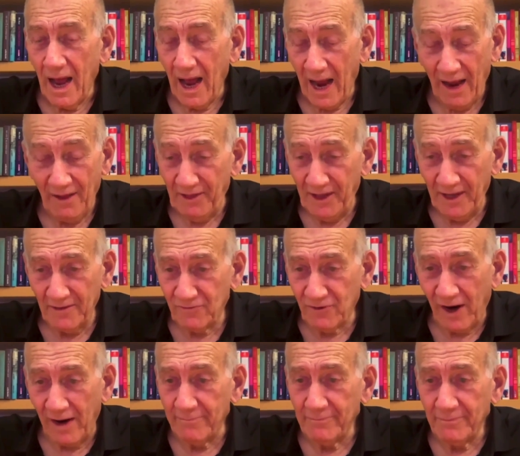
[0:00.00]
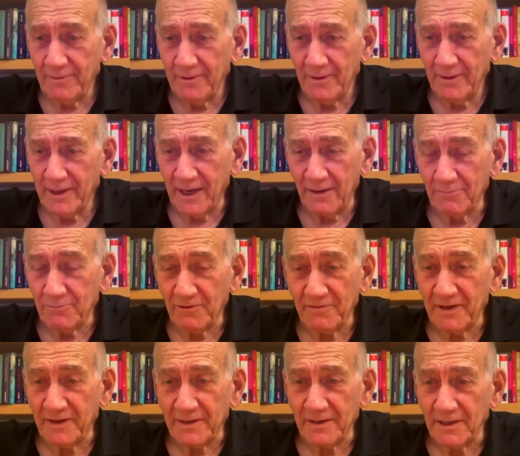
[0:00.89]
I think Trump can
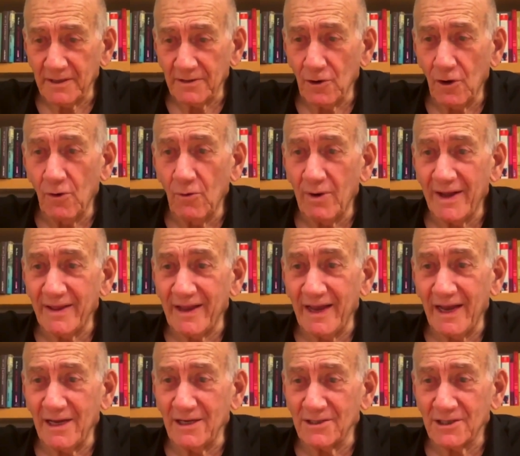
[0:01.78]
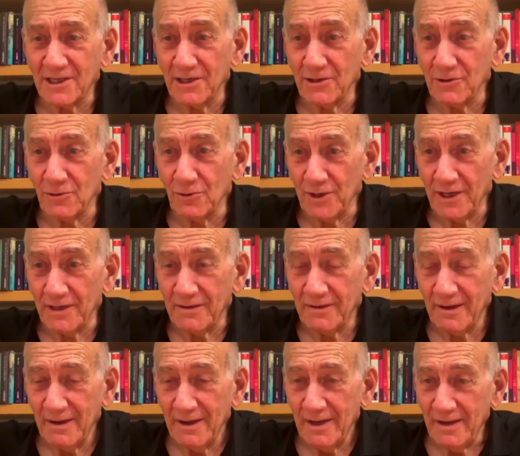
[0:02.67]
prevent it. No one else can do it.
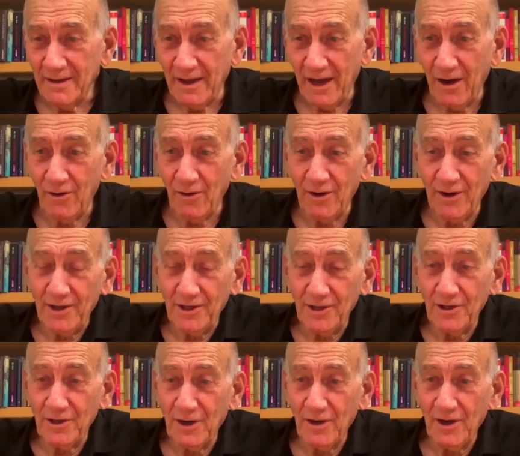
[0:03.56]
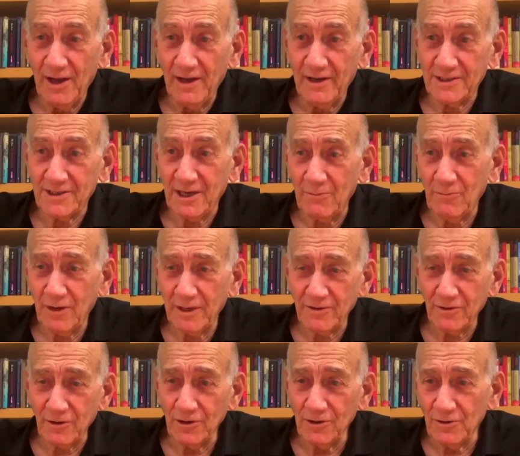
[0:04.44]
Now, someone
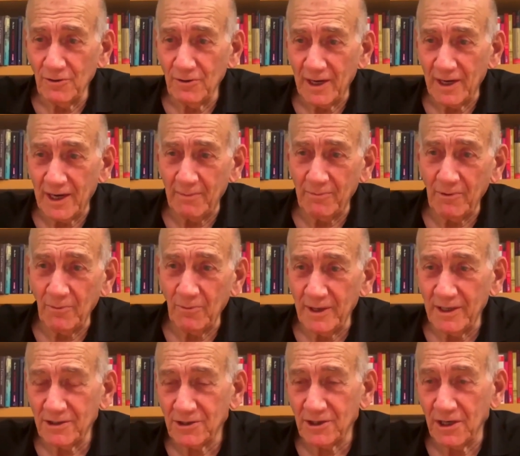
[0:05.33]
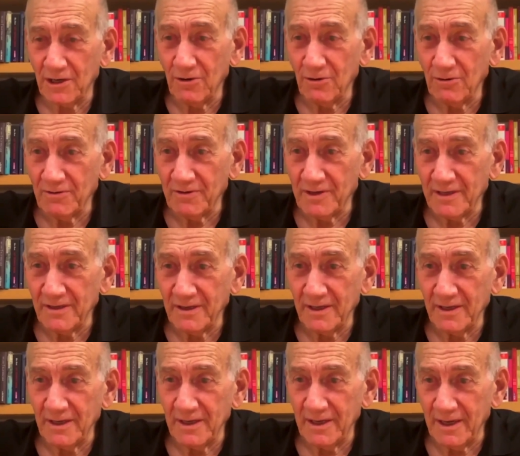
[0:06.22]
told you a couple of weeks ago that
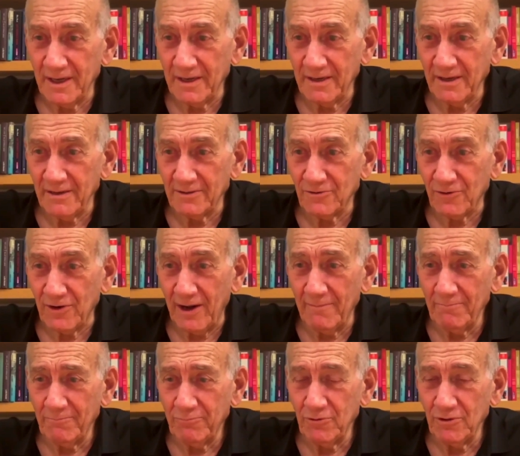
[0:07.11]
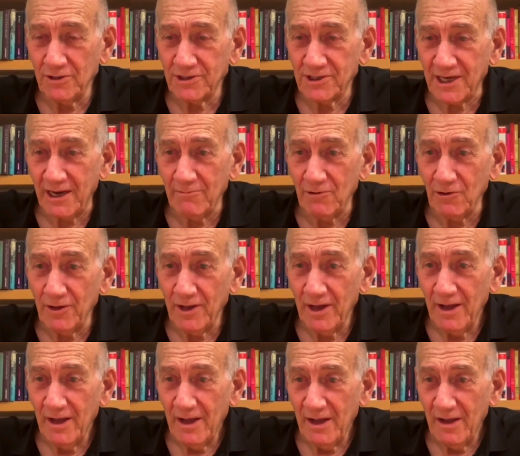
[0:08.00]
Trump will summon
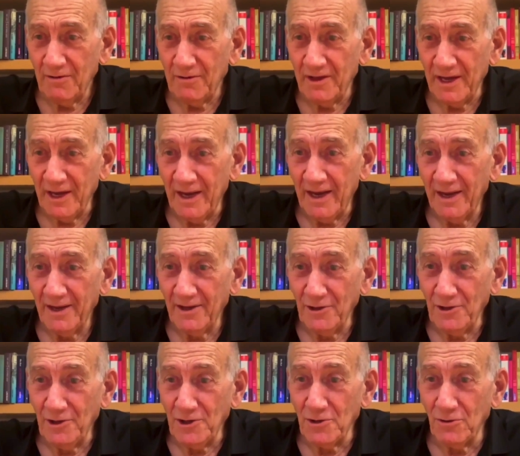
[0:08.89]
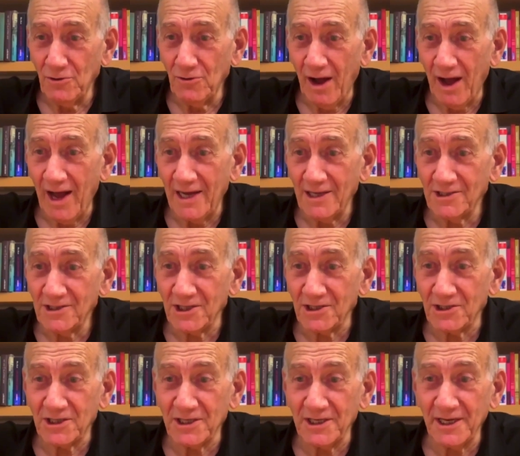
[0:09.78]
the new
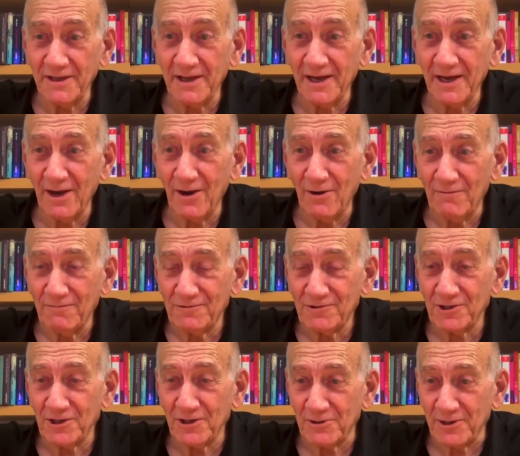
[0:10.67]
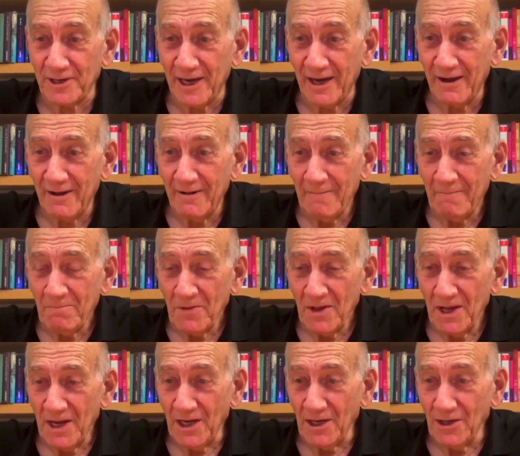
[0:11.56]
ISIS leader of Syria
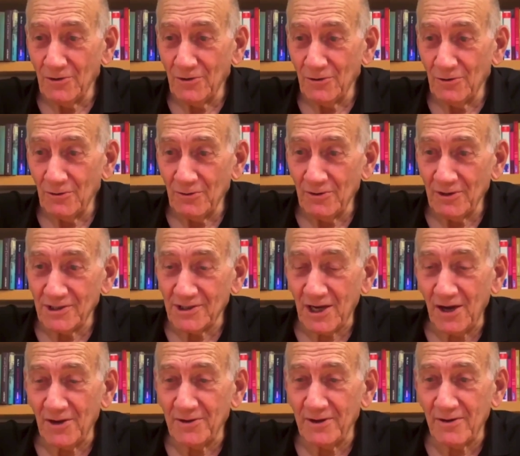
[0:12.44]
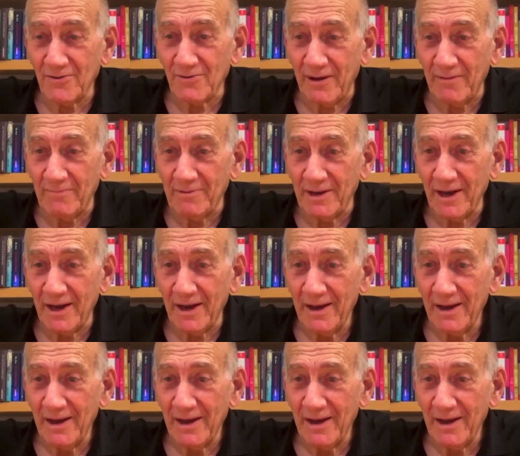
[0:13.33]
into Saudi Arabia